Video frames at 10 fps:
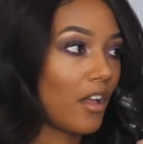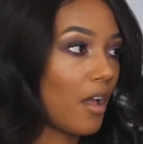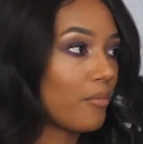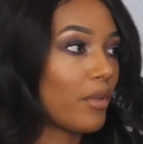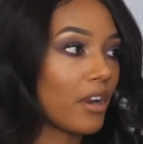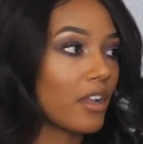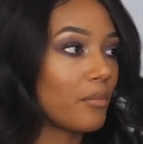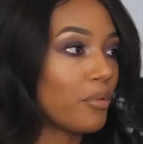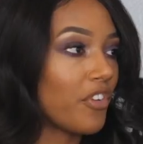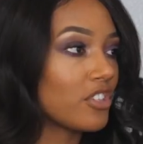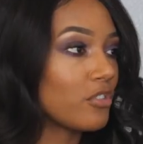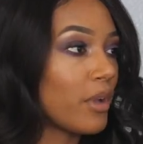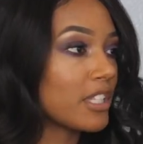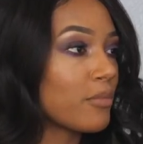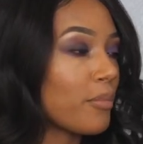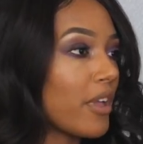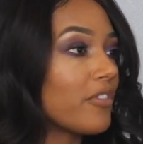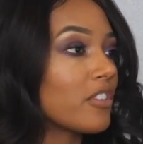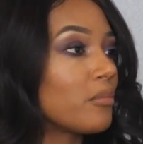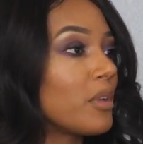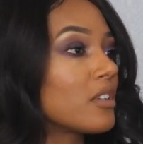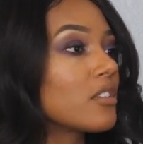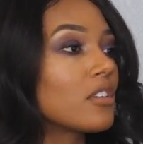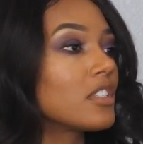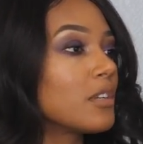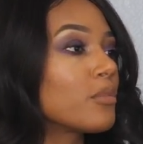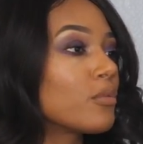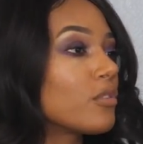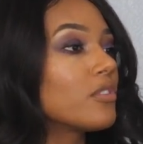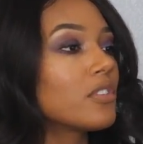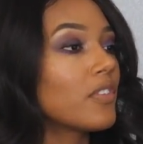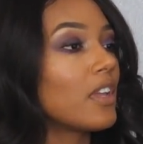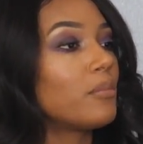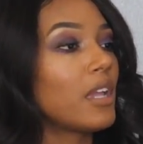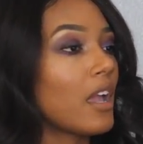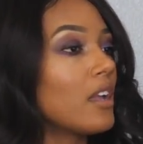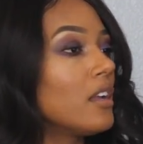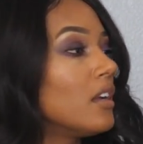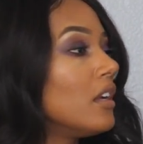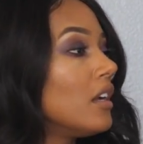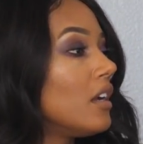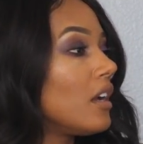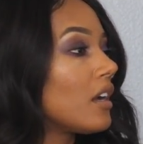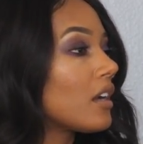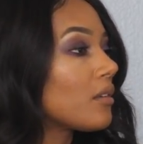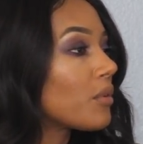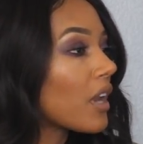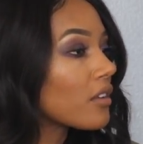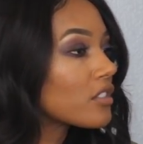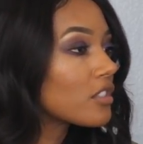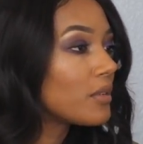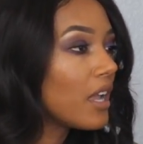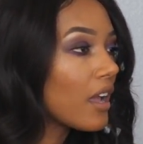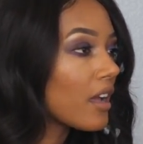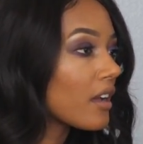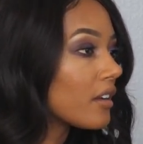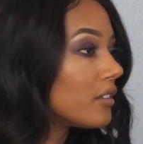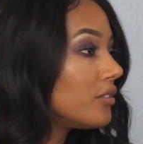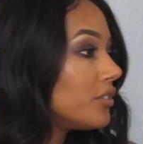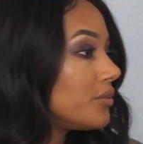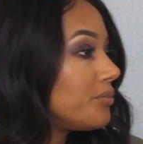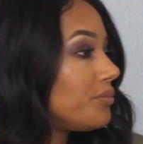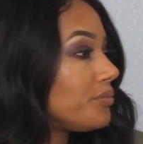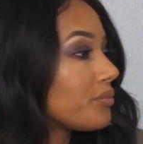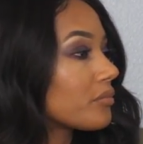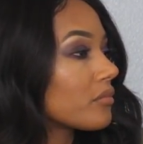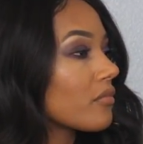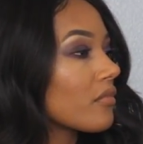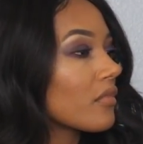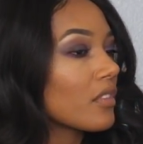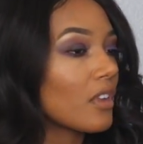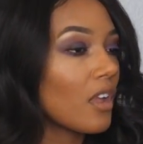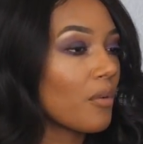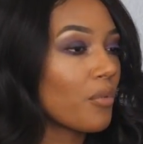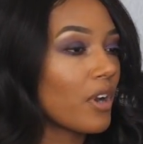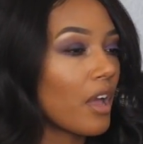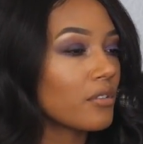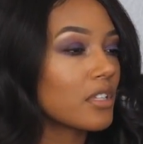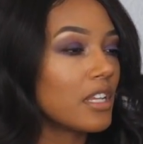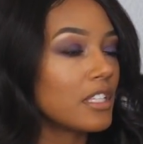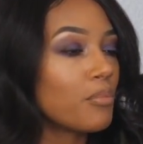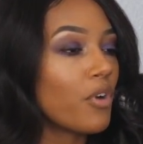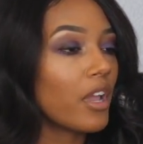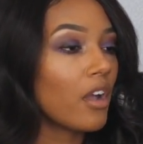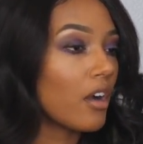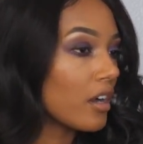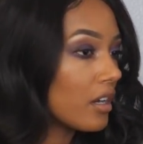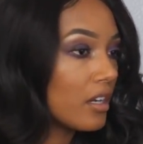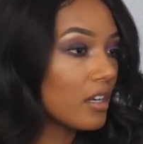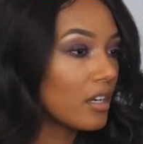American professional basketball player for the Minnesota Timberwolves of the NBA. Uh, what else do we have? What else? He's a point guard.